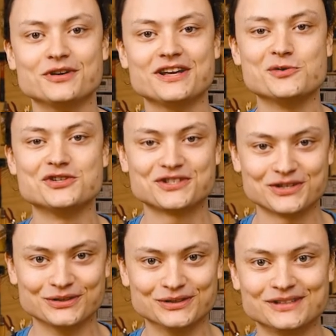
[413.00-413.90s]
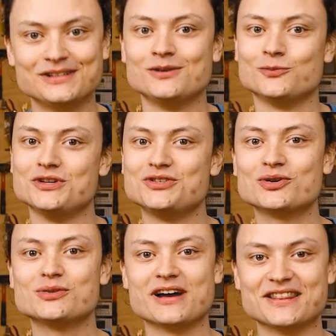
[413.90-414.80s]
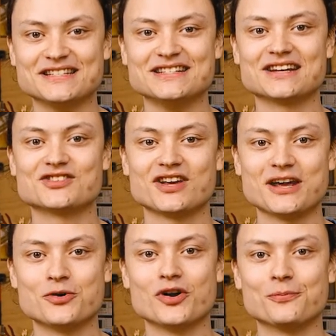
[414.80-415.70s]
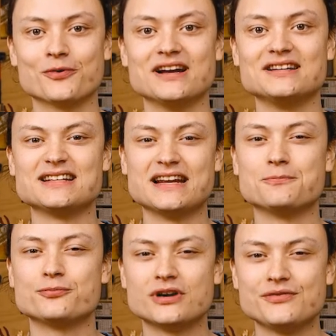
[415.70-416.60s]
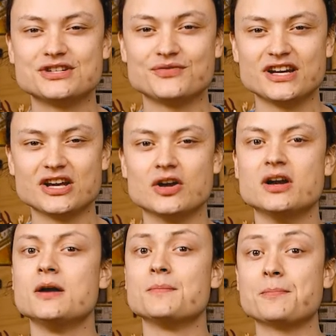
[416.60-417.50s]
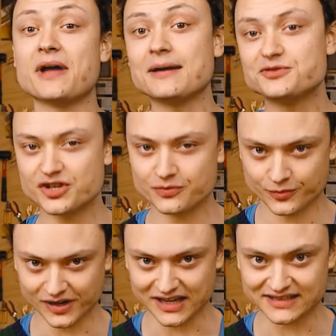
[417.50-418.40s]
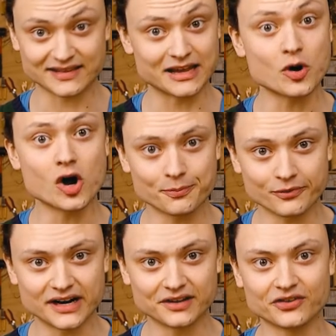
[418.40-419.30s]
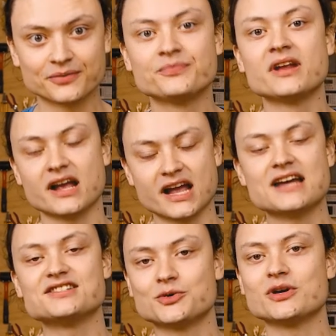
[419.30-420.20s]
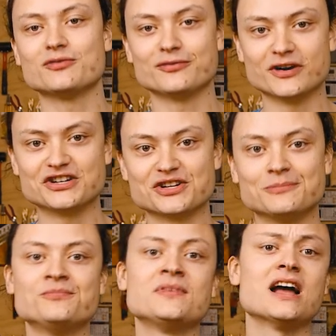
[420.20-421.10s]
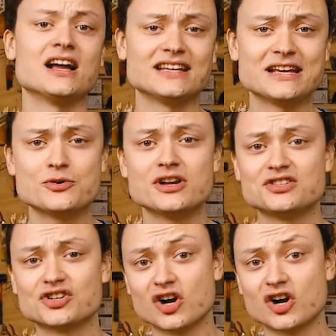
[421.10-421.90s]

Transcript: can be keywords too. We talked about these next keyword operators in a previous video, but perhaps you didn't realize that they were operators. As a quick refresher, a keyword is a